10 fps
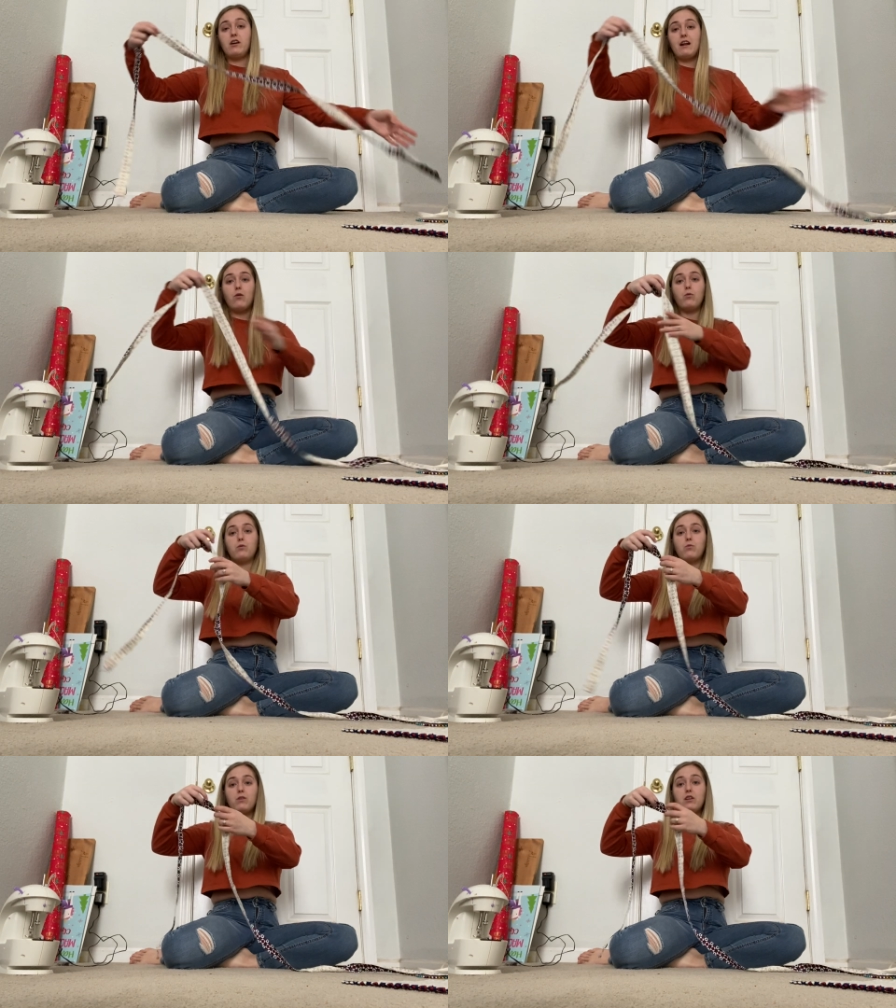out
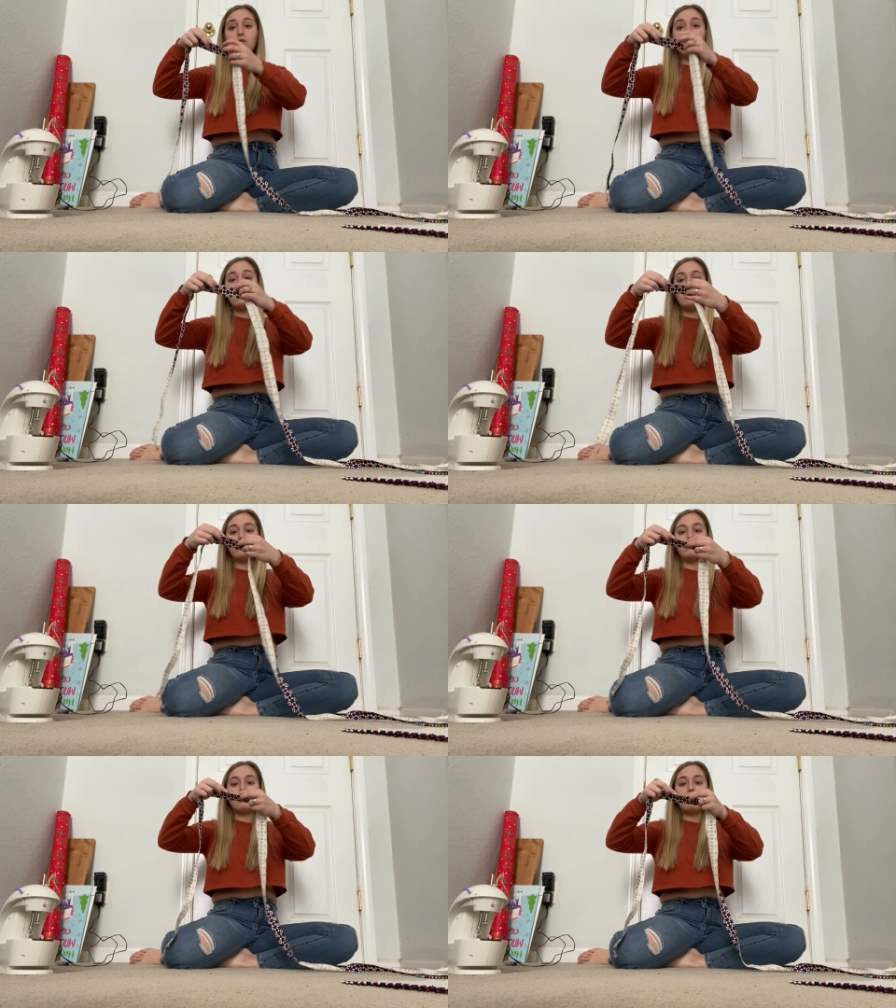one really, really long
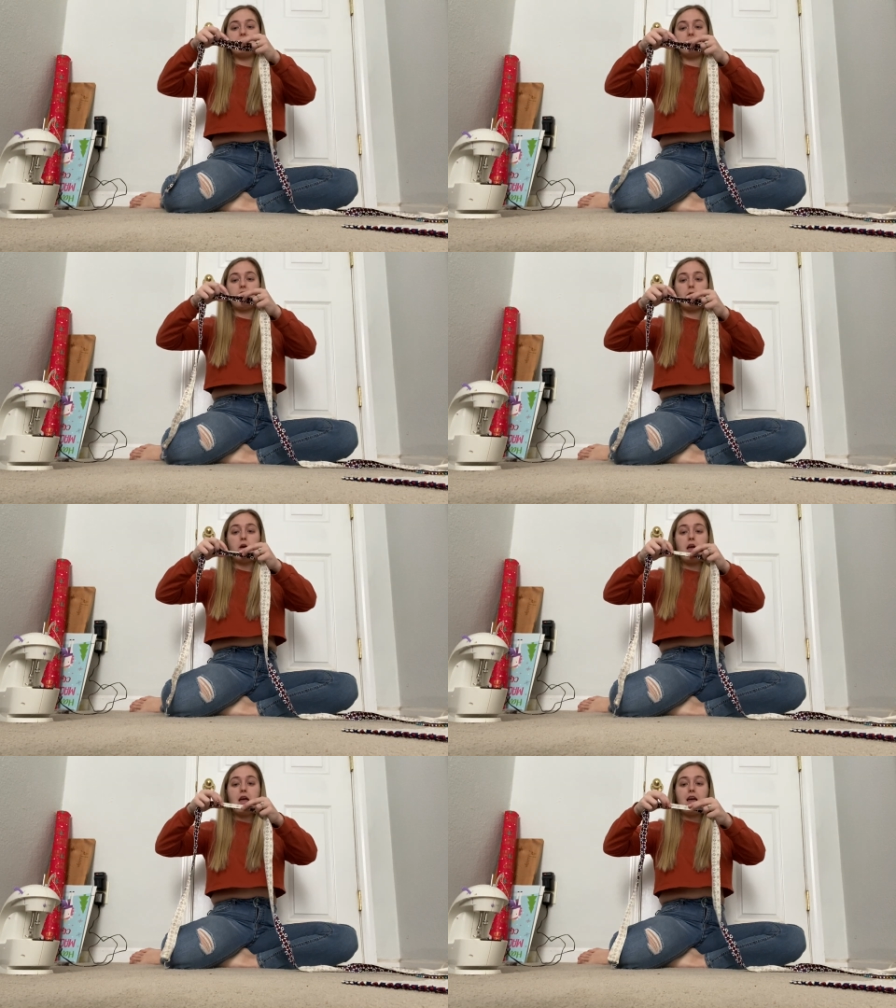strip like so,
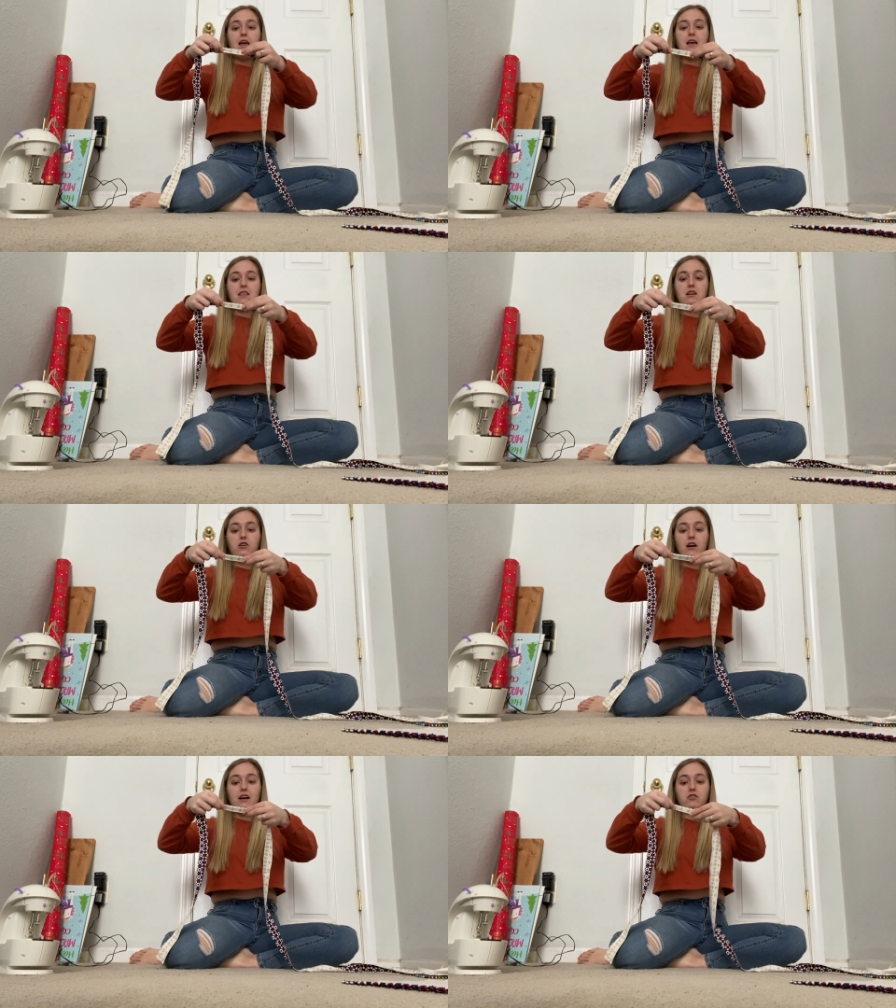and then
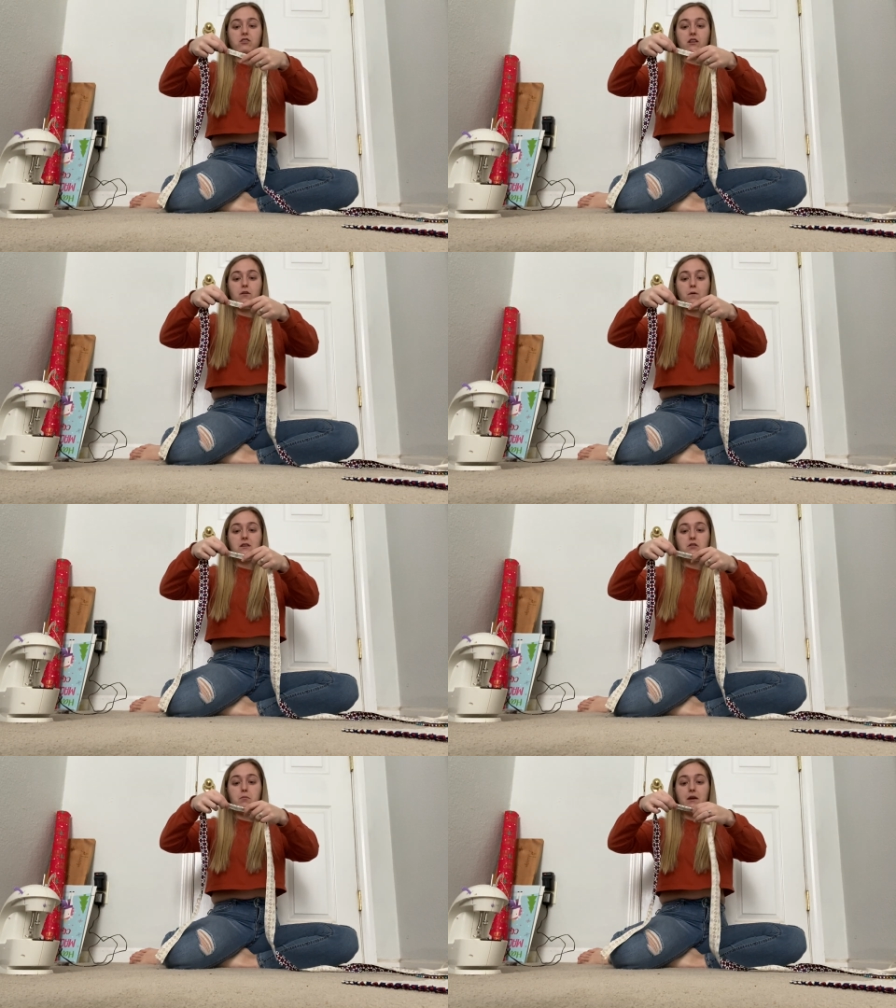you're actually going
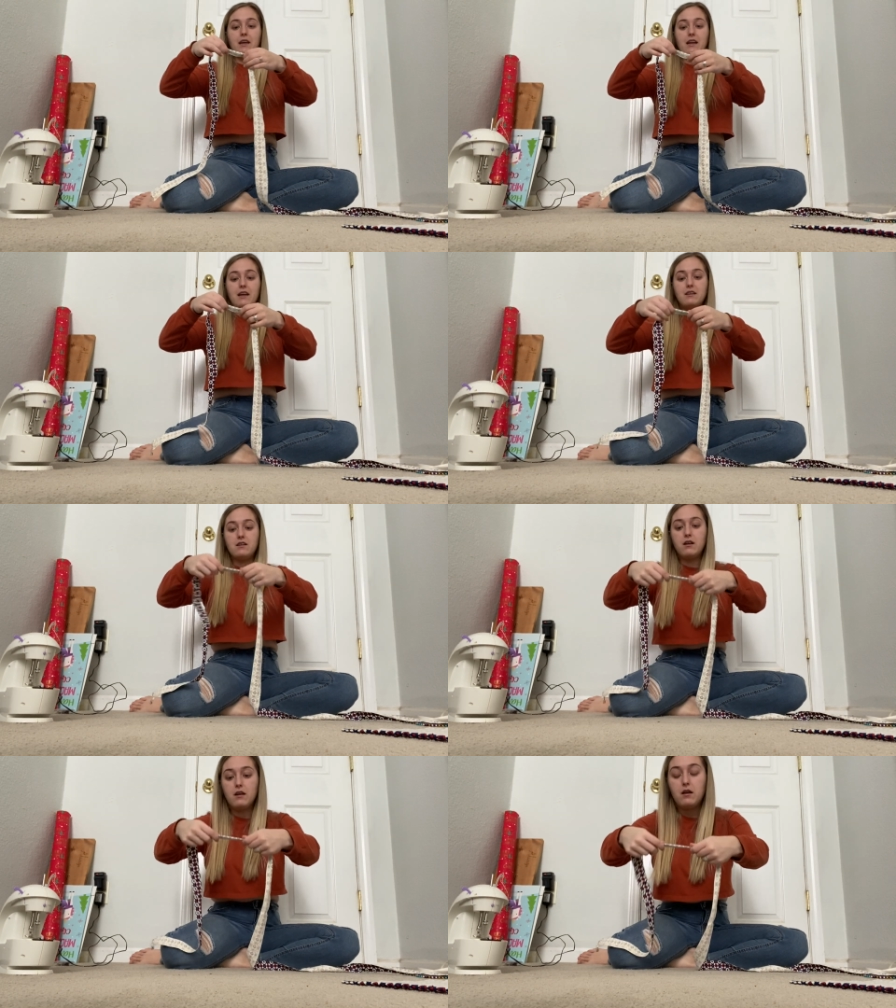to pin it
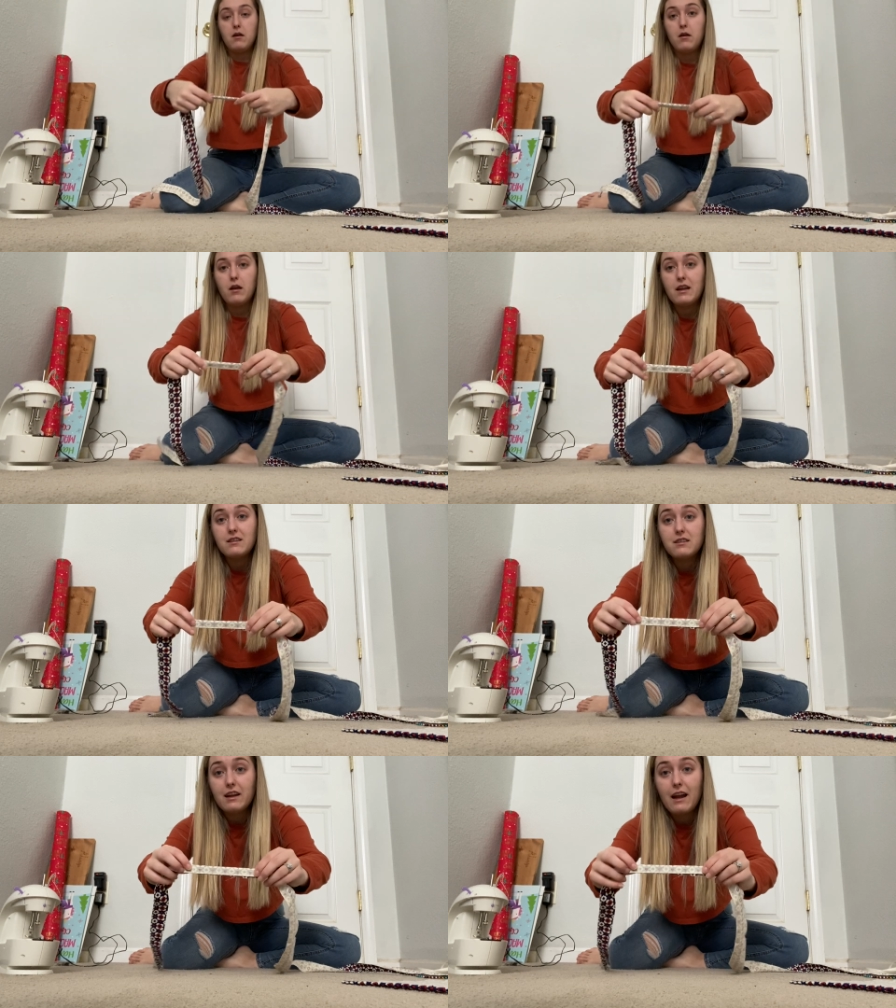
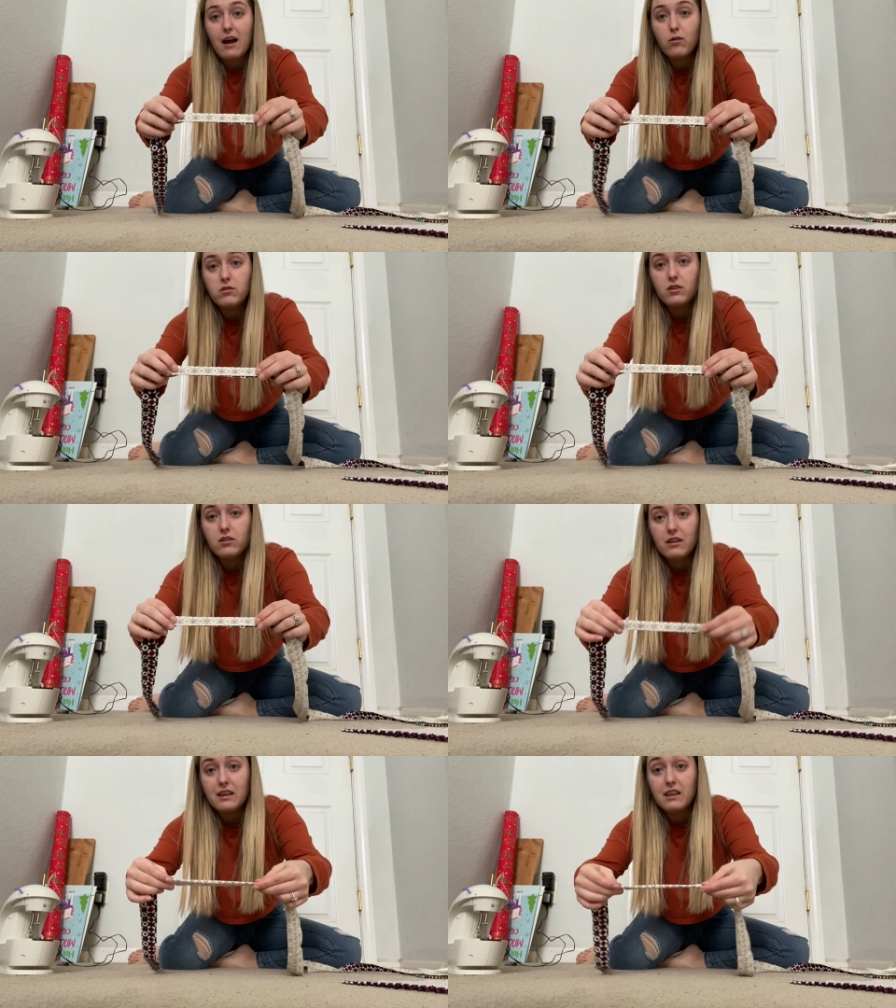inside out
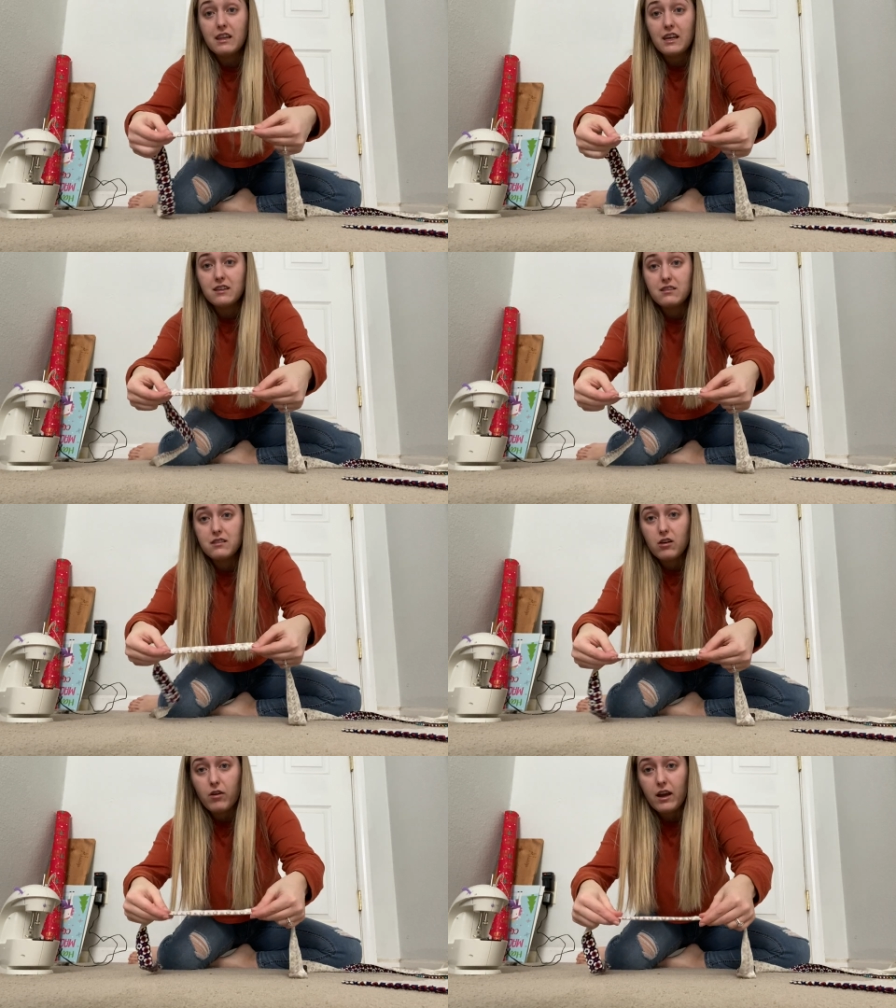like this,
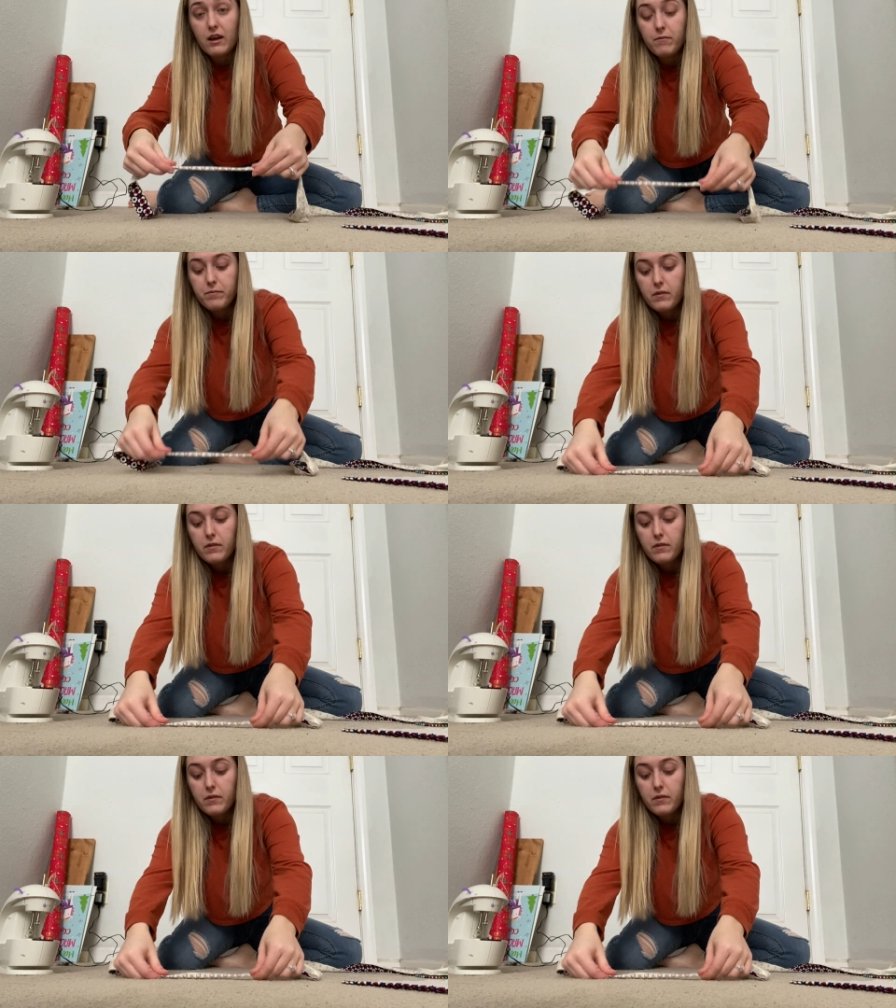okay?